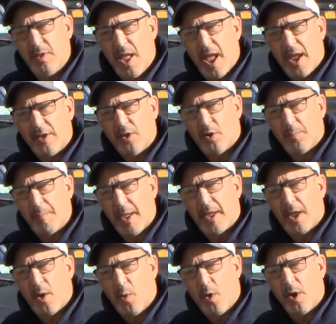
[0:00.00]
and you're
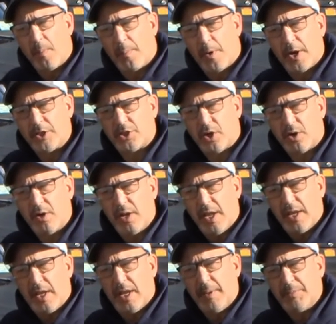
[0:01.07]
making oil pressure,
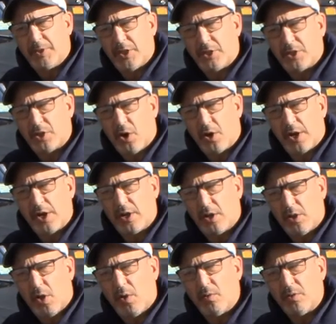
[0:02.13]
it keeps the circuit
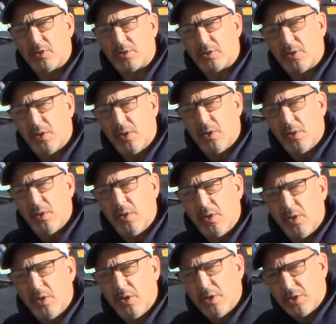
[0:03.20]
closed
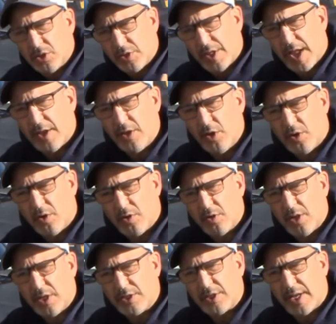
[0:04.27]
so that you're
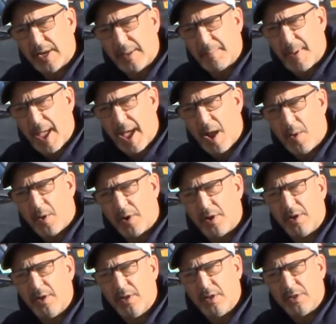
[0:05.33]
it's sending power
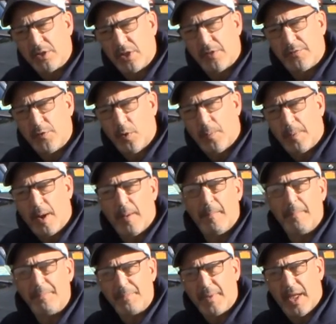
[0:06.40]
to the fuel
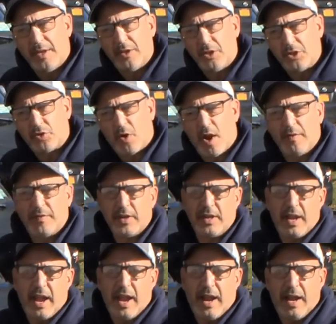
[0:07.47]
pump and you're
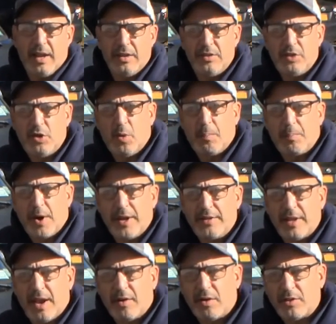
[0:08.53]
driving and you don't break
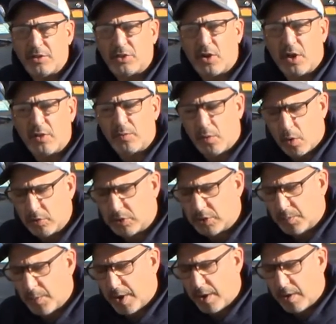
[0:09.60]
down on the side of the road
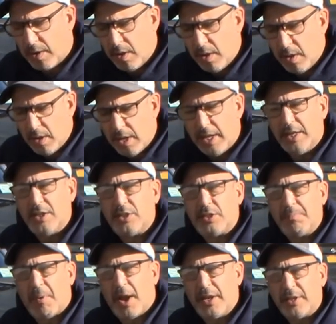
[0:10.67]
somewhere, is
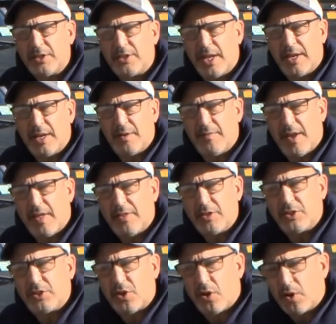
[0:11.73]
my understanding of how the
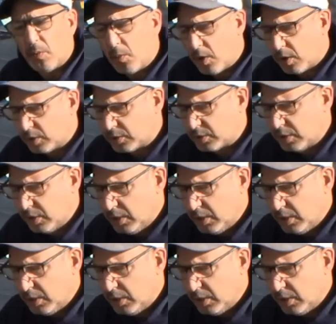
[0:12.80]
circuit works.